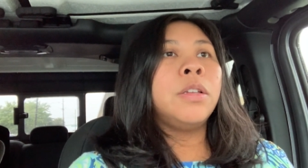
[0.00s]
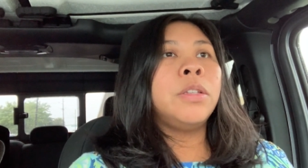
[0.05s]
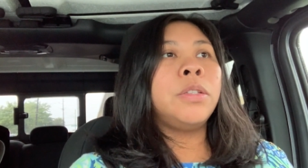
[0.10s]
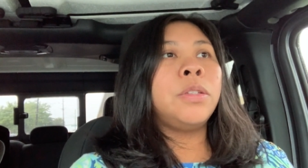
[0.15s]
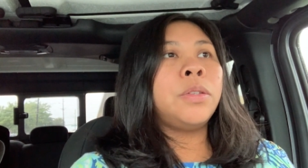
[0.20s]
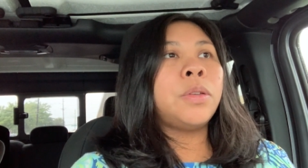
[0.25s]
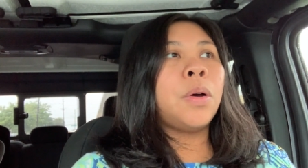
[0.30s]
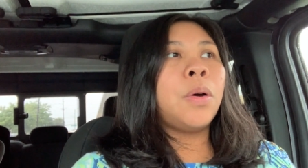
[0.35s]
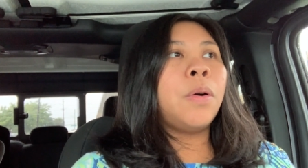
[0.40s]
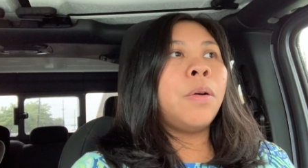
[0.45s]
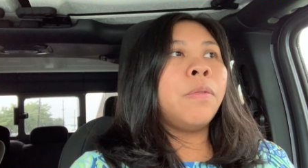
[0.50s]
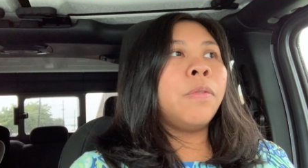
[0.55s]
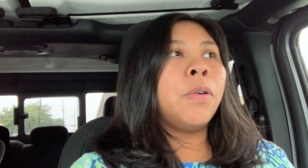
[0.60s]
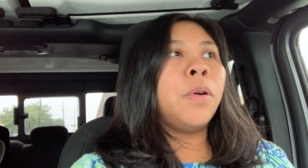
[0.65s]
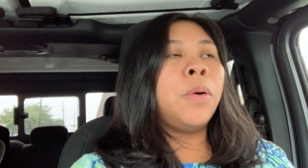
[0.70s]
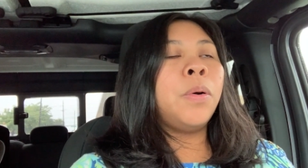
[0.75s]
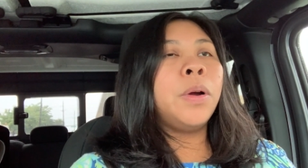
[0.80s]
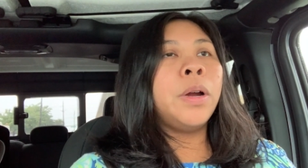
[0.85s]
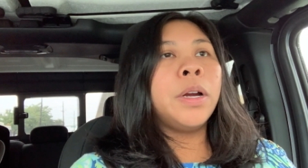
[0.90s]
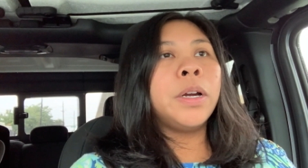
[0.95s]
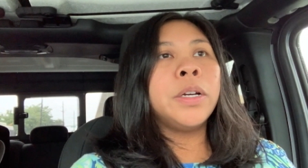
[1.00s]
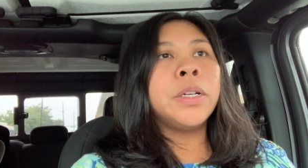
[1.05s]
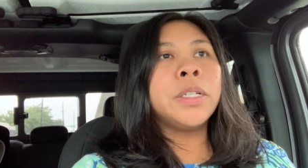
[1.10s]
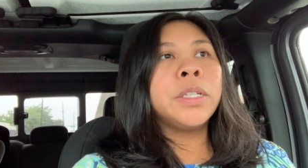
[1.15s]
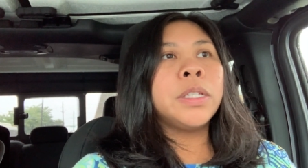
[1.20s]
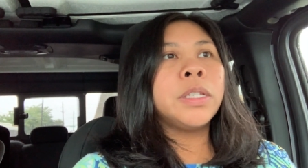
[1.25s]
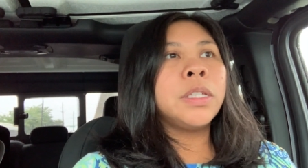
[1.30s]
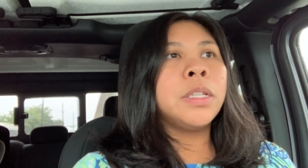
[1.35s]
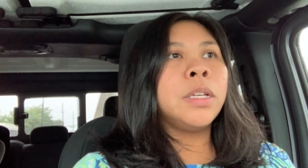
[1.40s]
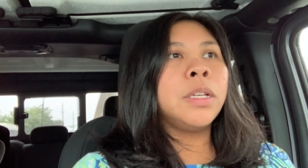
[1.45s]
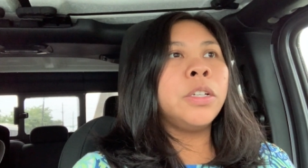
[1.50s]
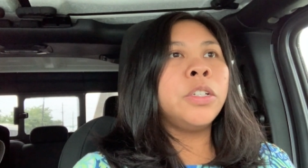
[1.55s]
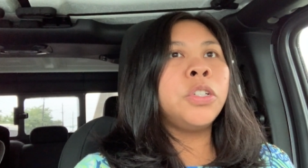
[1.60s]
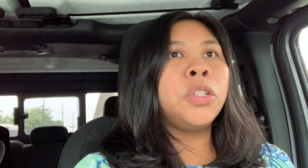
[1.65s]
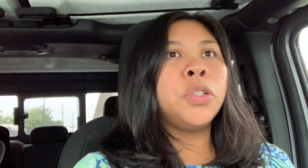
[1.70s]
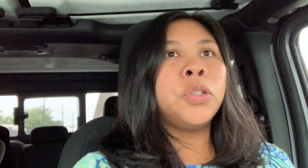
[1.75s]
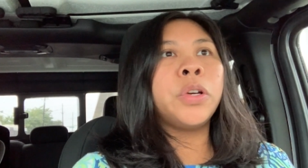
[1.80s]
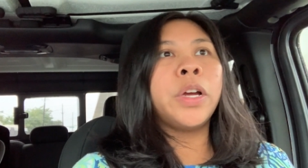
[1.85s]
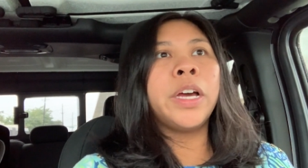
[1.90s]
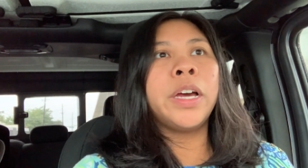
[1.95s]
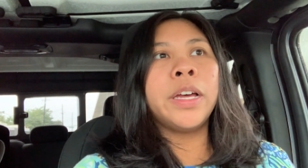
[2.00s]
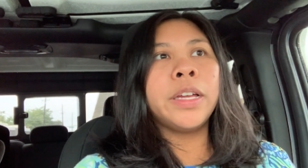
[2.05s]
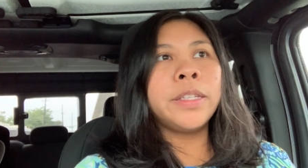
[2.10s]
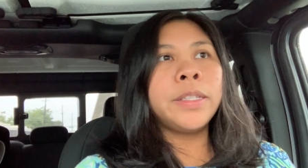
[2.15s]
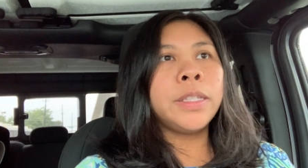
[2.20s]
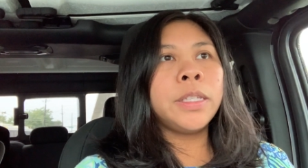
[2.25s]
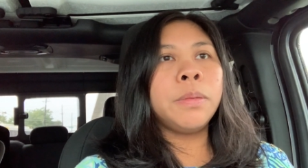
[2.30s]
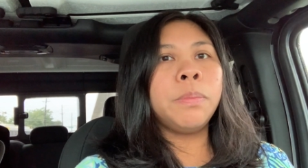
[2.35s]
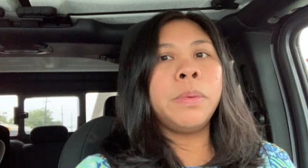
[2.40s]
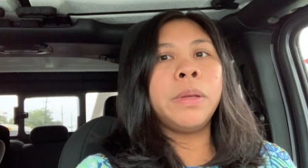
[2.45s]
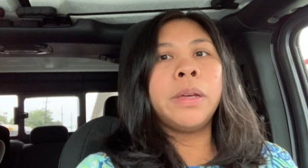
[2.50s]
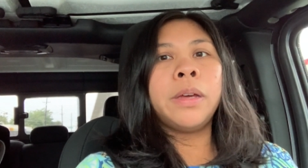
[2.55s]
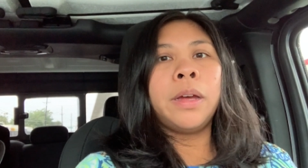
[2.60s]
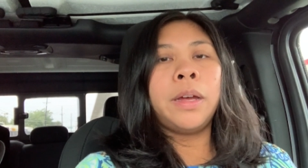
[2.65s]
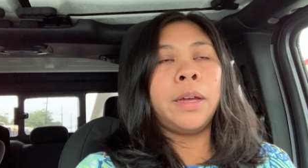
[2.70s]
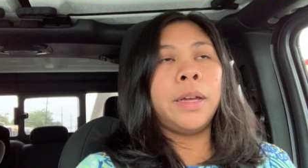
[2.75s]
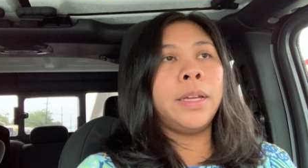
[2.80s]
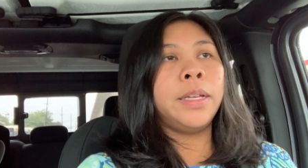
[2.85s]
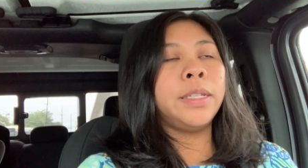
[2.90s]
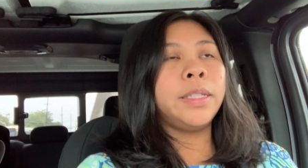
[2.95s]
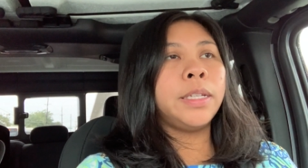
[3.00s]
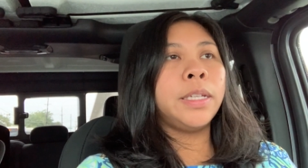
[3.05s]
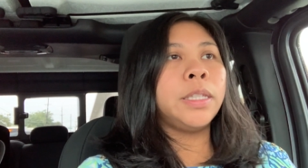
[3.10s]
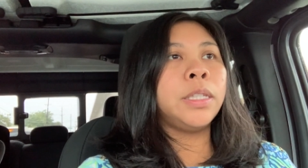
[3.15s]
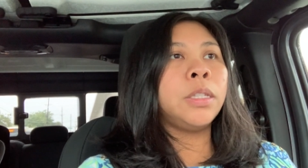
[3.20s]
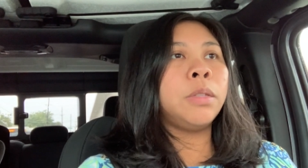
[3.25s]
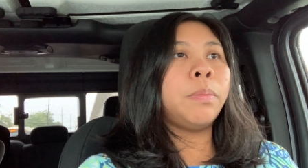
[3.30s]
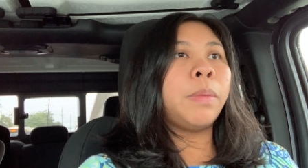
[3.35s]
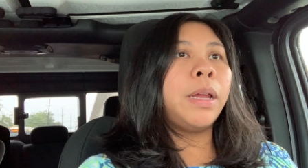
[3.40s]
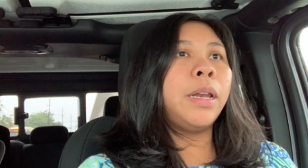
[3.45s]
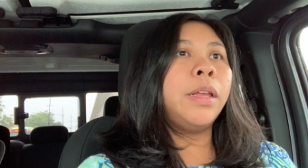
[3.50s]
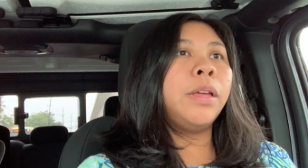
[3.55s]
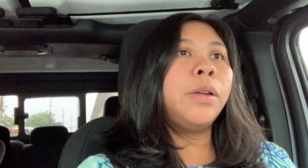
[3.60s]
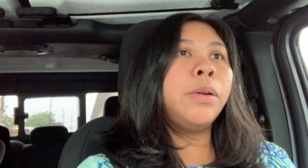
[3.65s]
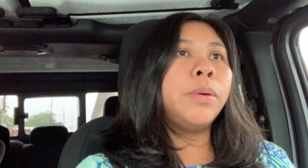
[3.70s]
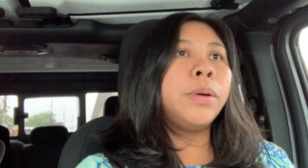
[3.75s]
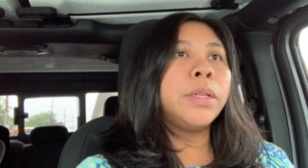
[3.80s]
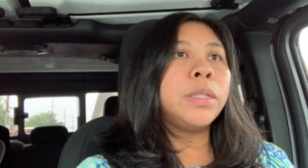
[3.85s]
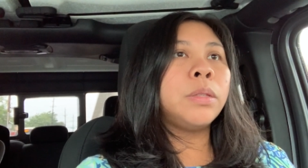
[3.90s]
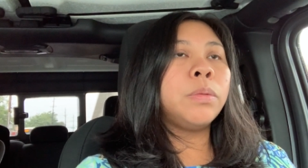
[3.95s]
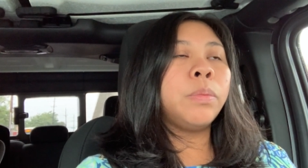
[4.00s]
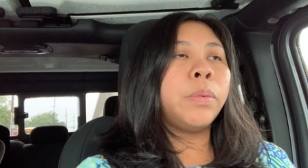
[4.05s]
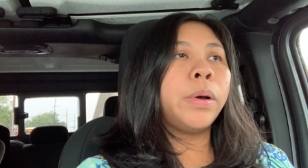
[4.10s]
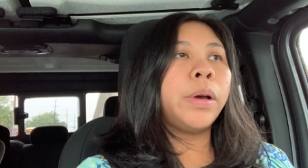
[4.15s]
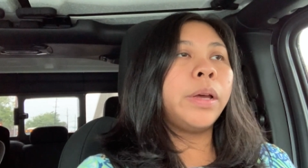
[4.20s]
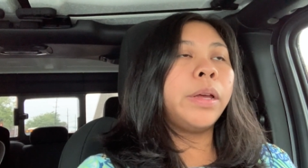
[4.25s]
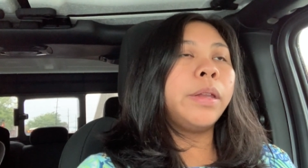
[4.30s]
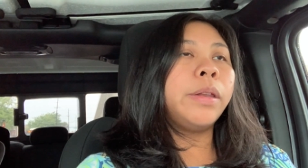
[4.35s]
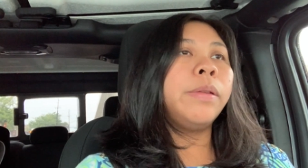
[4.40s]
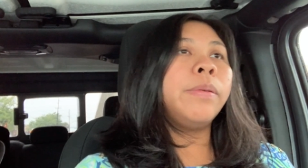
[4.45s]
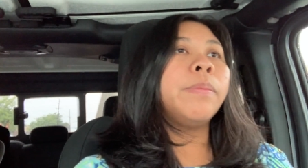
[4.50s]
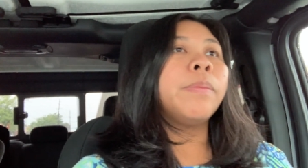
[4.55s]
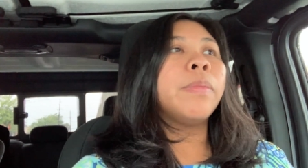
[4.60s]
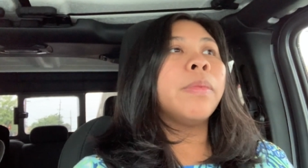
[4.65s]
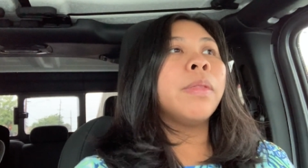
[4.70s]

So of course, stressed because it's my littlest one,